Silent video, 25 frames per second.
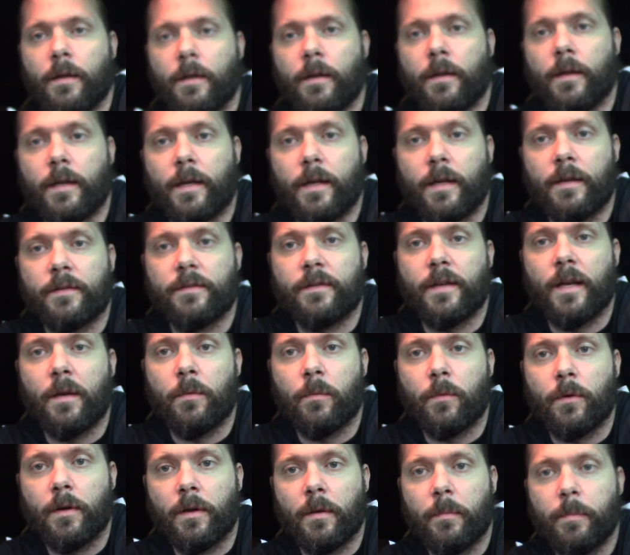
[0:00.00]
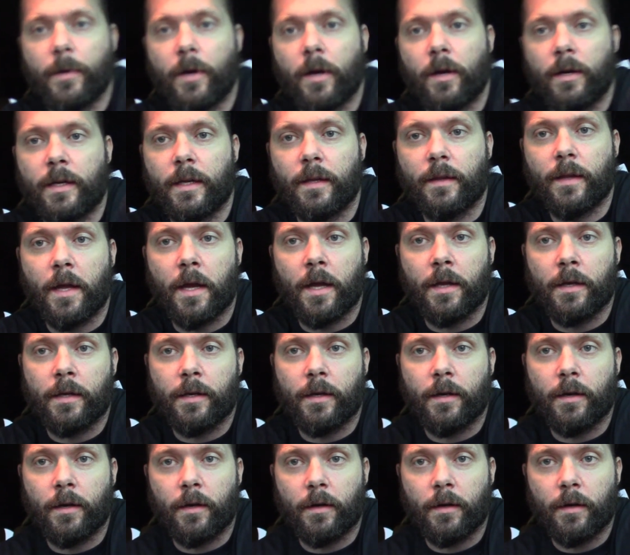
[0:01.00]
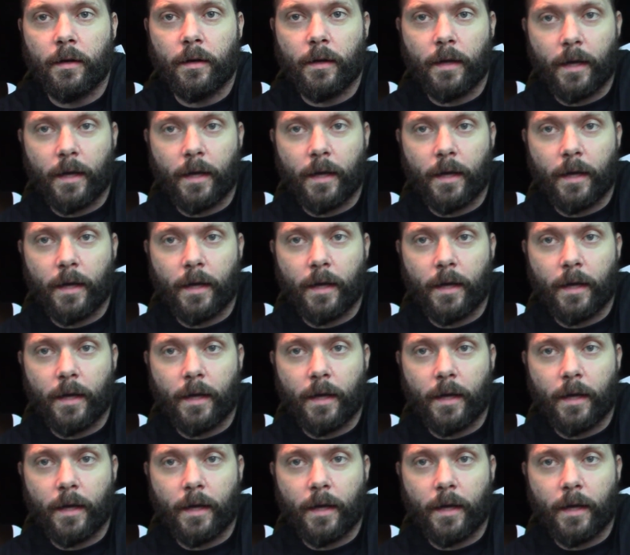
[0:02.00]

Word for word: Like I said, we're in the parking lot here.